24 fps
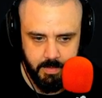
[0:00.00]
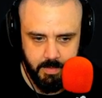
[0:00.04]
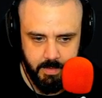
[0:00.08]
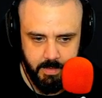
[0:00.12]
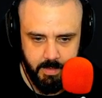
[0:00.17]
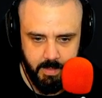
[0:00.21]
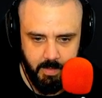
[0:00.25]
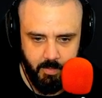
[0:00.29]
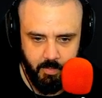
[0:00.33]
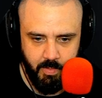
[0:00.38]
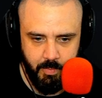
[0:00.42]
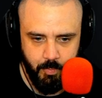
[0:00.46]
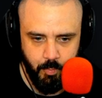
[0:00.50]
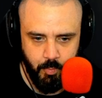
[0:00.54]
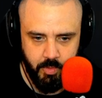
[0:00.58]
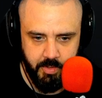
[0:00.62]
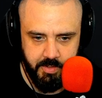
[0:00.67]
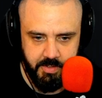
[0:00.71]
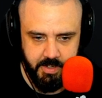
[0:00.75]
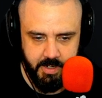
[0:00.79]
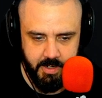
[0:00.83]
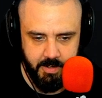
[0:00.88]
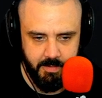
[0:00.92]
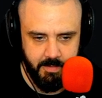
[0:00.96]
I went one
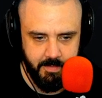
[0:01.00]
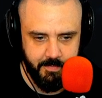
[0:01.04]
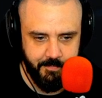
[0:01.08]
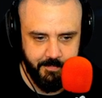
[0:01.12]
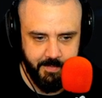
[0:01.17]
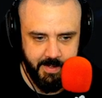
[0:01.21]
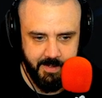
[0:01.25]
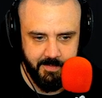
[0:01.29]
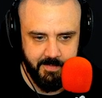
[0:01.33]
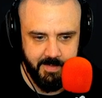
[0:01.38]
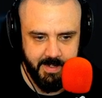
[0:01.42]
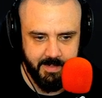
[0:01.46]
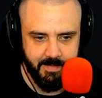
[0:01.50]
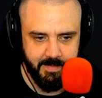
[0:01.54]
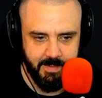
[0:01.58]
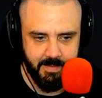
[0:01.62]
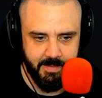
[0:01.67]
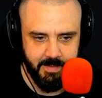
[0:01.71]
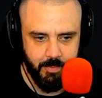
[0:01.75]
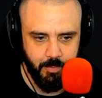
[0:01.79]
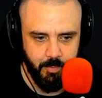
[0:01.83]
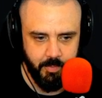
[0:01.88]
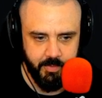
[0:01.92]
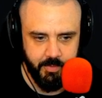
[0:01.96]
year and found out that
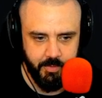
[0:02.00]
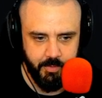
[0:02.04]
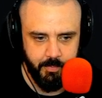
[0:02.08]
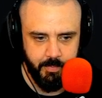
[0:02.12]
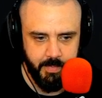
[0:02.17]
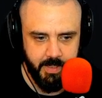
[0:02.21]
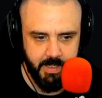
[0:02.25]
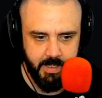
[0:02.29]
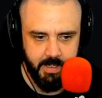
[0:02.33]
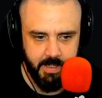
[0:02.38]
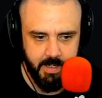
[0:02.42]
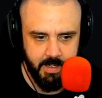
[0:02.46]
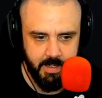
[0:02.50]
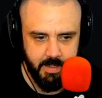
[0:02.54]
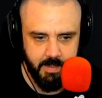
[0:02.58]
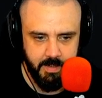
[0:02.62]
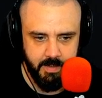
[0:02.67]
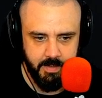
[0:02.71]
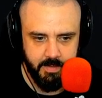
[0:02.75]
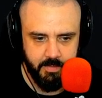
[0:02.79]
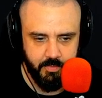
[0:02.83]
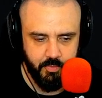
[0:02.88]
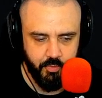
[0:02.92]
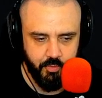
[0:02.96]
there were too many
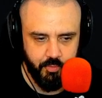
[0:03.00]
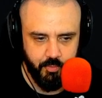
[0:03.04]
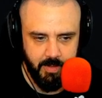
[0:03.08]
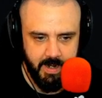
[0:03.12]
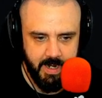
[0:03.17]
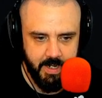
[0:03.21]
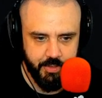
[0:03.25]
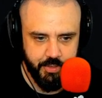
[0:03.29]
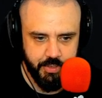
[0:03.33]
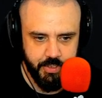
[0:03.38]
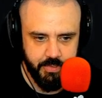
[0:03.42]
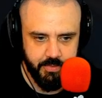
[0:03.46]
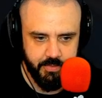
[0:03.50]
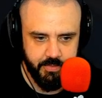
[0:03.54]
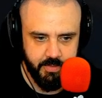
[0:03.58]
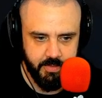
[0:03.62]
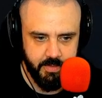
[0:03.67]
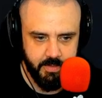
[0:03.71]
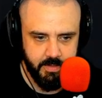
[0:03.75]
distractions.